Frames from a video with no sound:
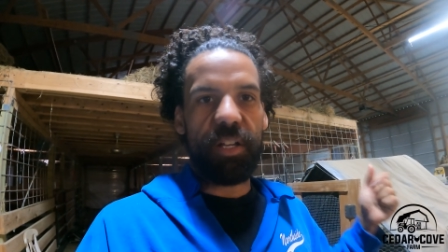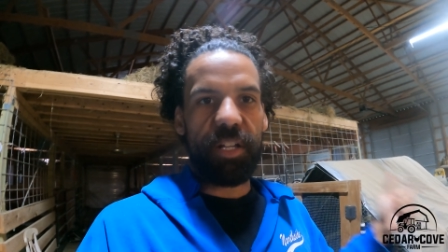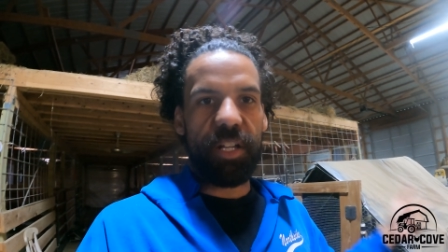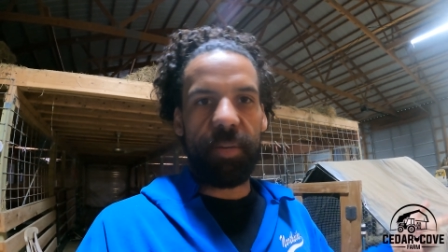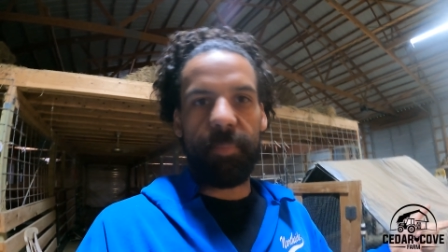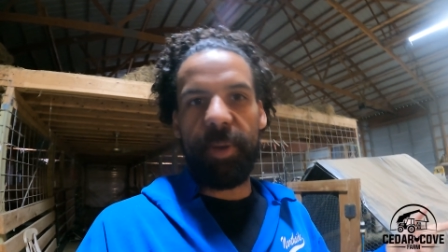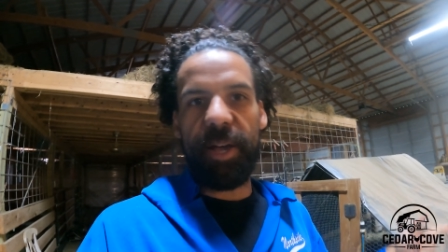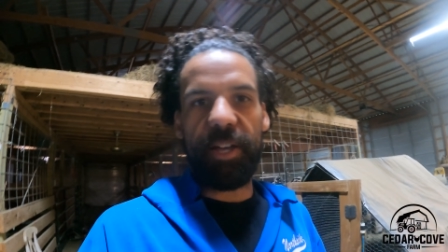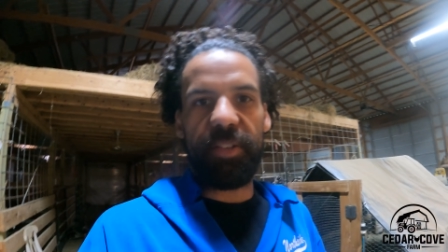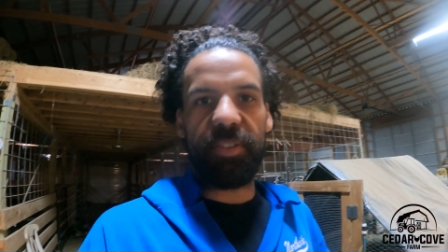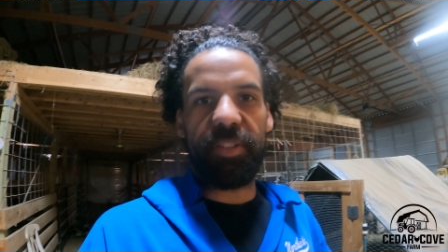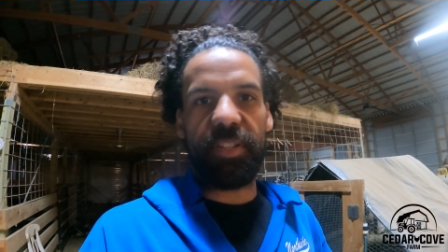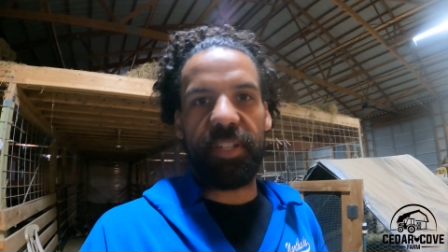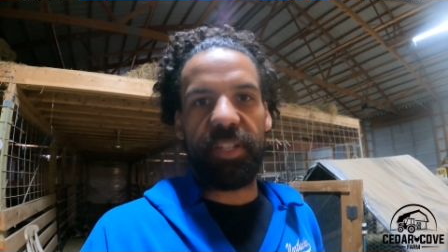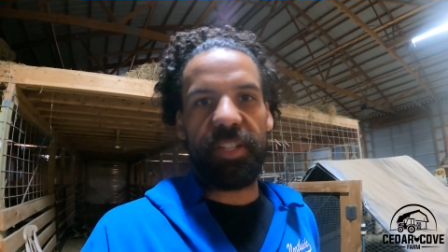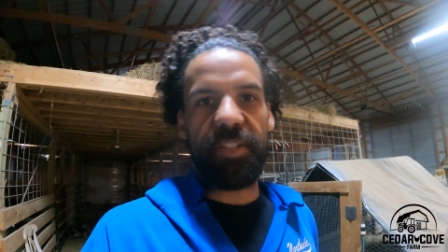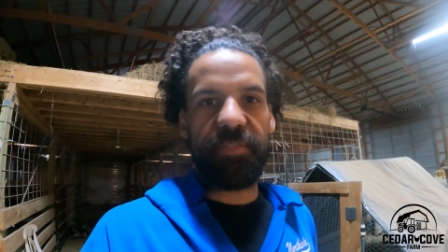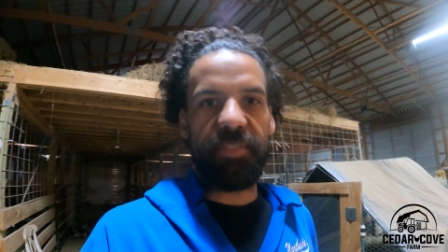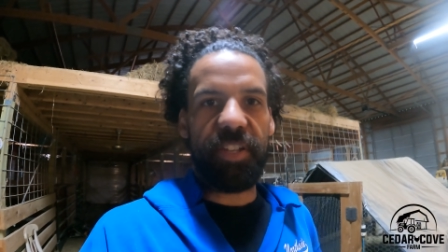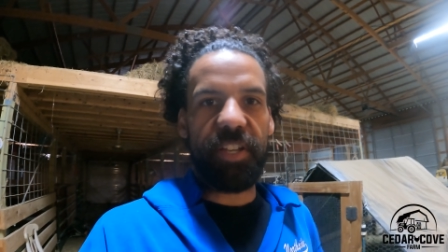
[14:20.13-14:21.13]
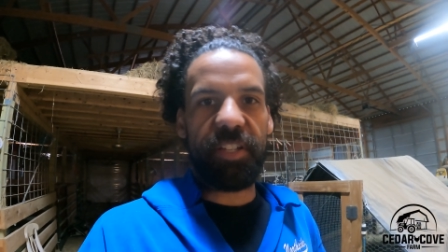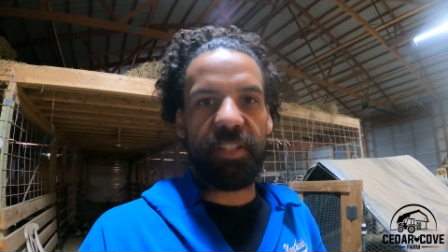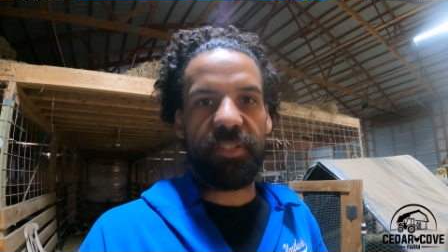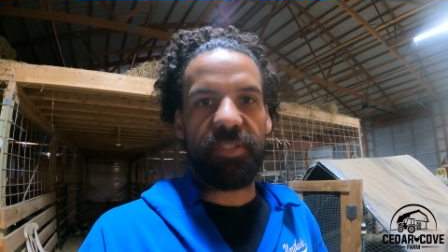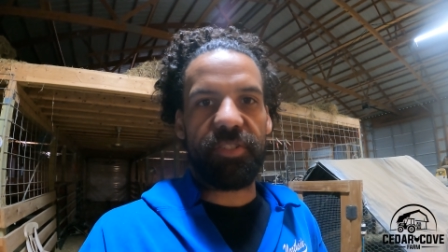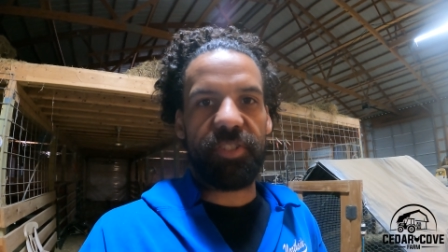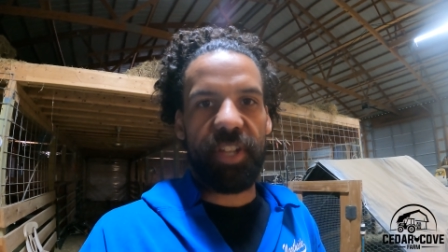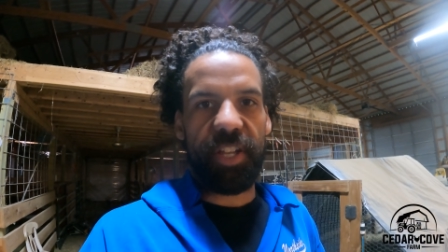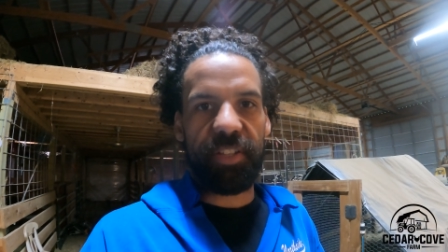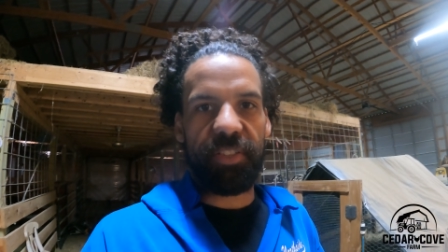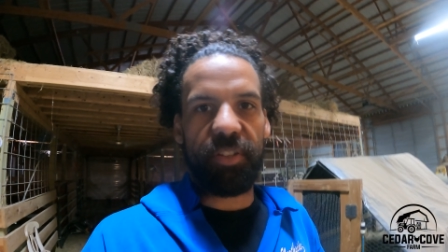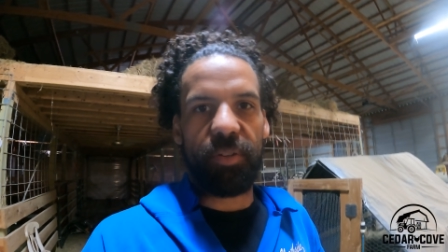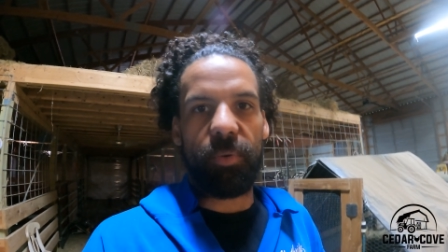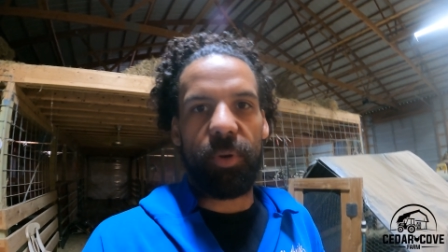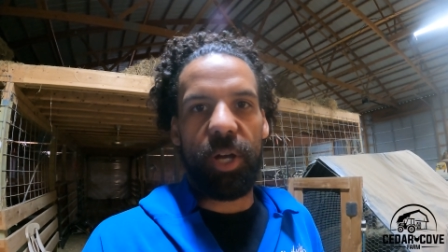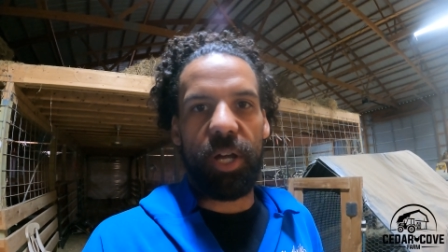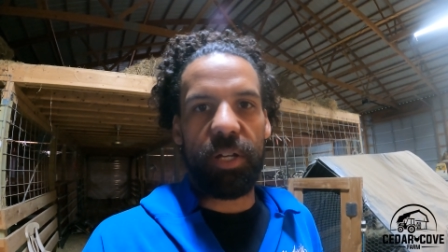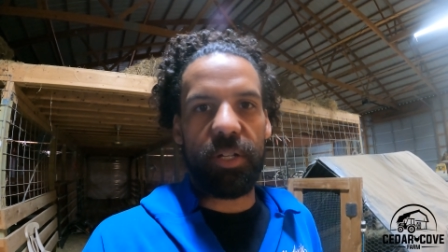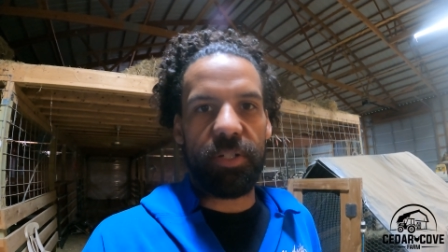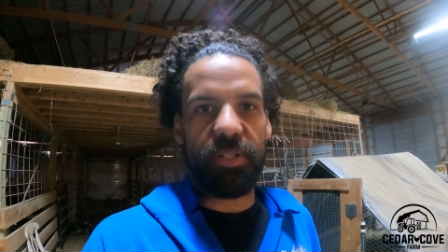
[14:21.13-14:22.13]
Come out in the evening, check their
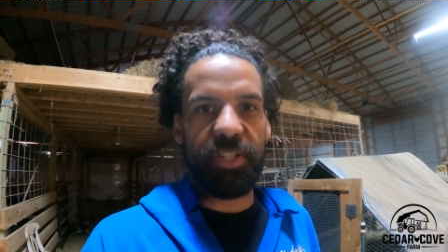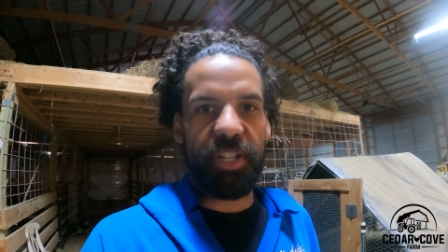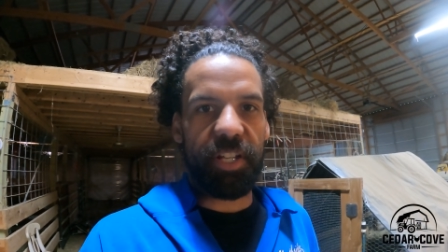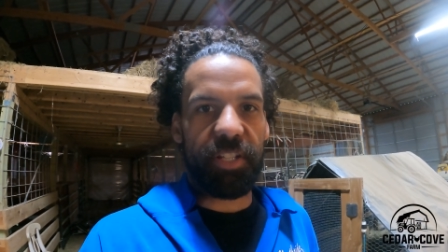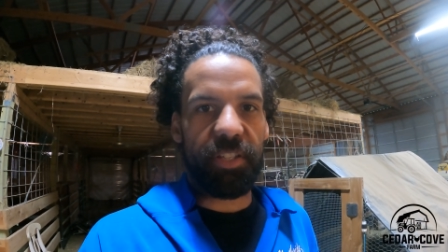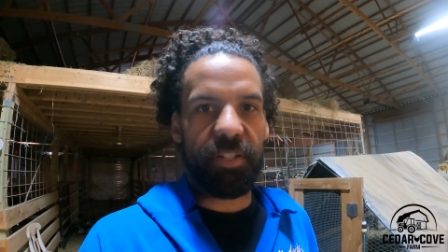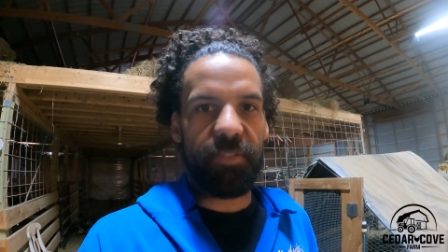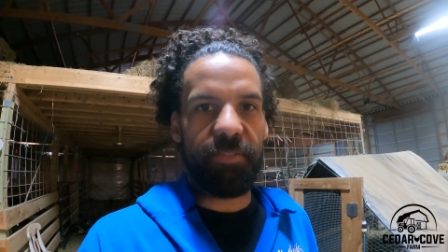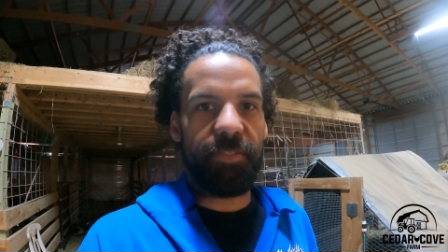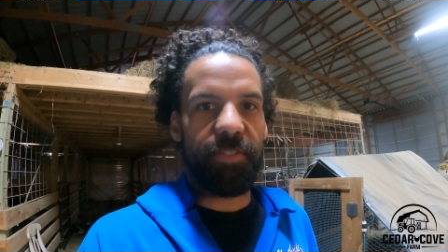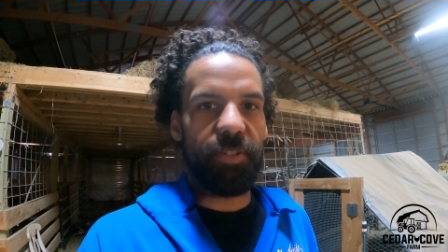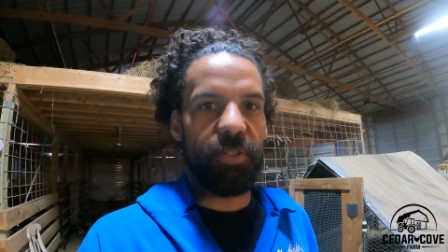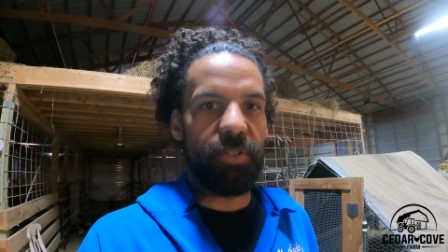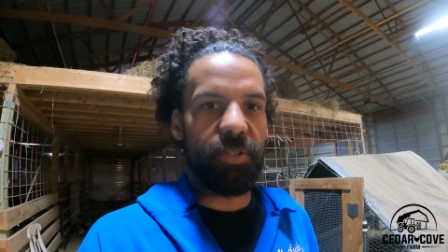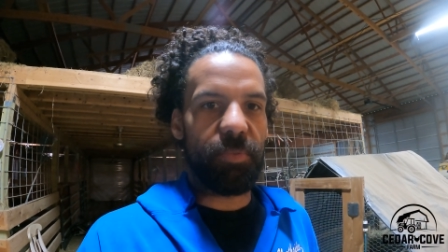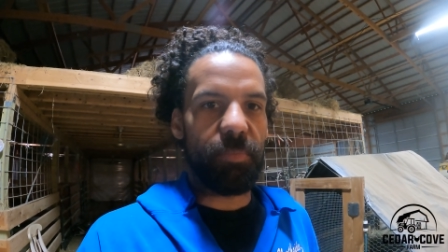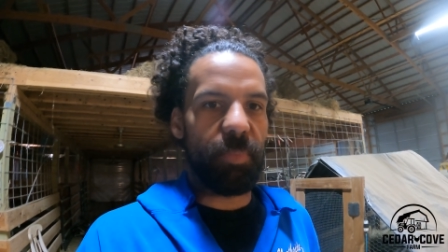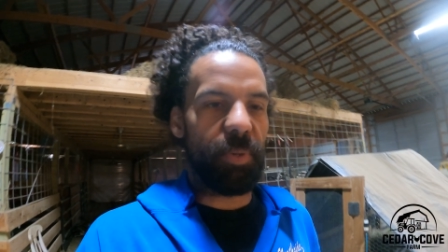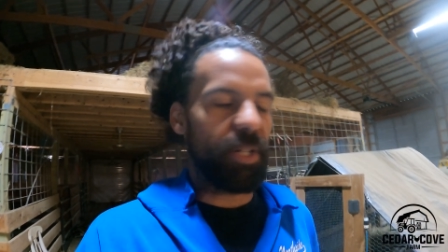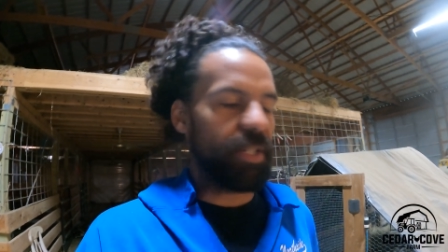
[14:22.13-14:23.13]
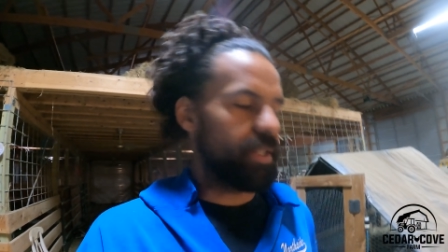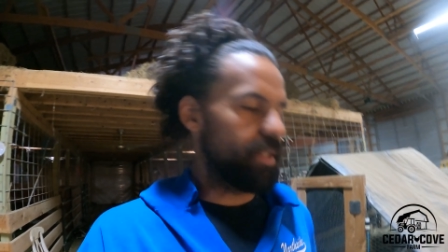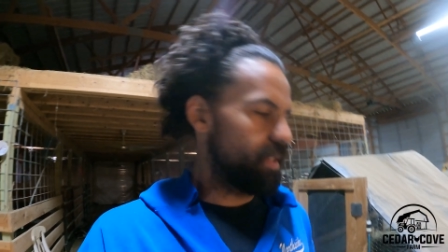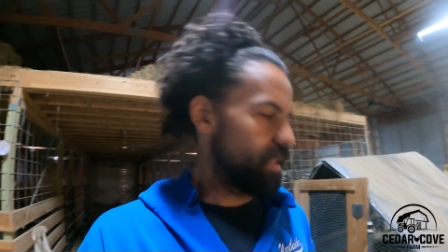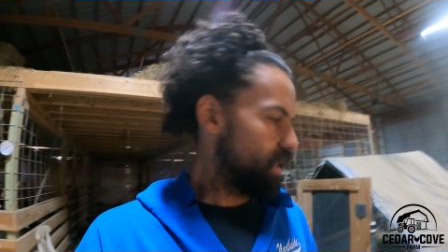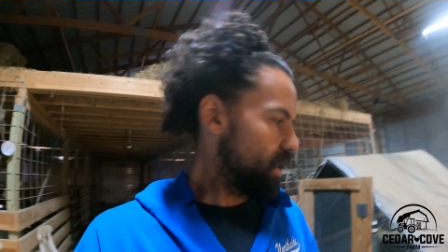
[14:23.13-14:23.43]
water, check their food, but